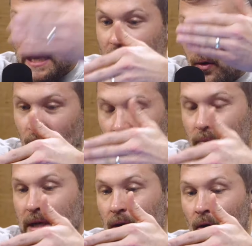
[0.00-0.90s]
end all to
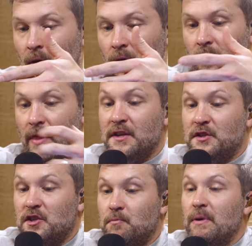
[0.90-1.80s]
be all. Yes. They
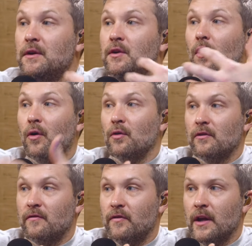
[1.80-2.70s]
spend all
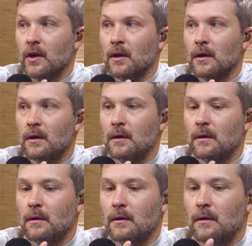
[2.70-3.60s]
of their
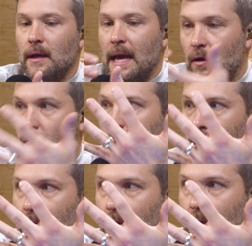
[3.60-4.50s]
equity.
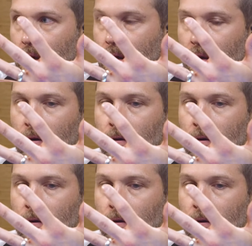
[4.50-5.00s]
Energy. Mm-hmm.